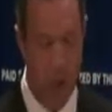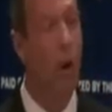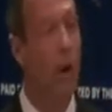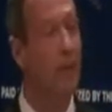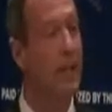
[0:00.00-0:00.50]

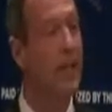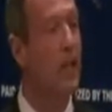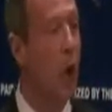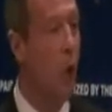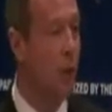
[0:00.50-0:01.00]
while being
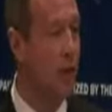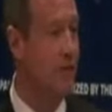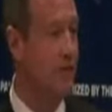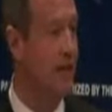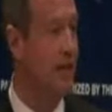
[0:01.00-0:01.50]
the only
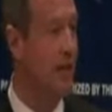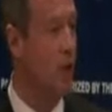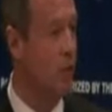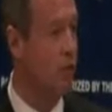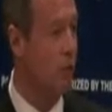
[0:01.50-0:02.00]
state to
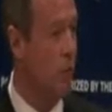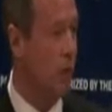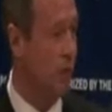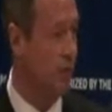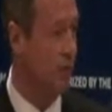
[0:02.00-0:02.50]
go
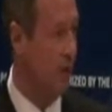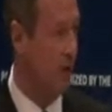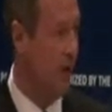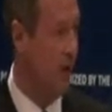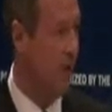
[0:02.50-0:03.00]
4 years in a
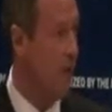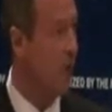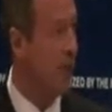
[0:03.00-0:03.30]
row